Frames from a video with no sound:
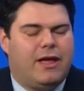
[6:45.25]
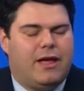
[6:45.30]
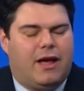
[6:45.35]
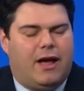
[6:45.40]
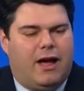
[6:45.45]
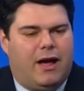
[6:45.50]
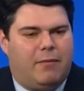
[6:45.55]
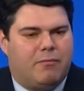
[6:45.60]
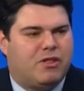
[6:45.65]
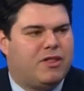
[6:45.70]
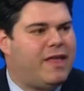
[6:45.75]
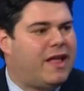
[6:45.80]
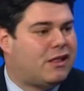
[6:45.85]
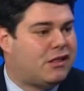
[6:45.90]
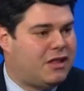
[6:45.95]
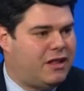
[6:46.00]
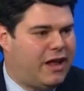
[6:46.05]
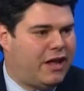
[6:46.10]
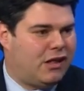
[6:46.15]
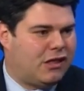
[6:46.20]
Um, so that's
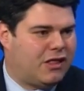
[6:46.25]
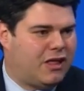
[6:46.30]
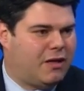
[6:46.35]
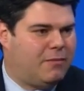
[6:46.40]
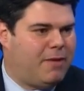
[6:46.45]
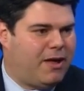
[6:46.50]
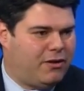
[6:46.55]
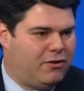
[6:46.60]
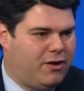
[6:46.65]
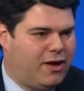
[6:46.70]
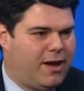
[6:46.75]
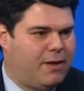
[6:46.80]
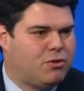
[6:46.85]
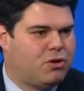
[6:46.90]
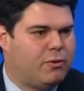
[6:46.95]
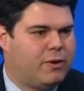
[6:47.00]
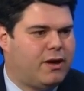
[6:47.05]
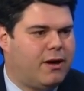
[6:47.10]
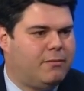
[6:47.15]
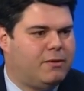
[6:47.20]
the nice thing about New
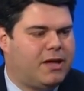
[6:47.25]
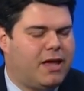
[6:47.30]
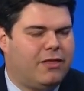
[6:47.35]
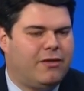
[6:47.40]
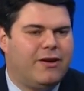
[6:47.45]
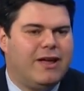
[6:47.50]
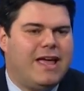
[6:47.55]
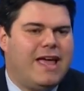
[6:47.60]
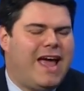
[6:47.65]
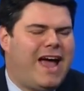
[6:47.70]
Hampshire. We come together.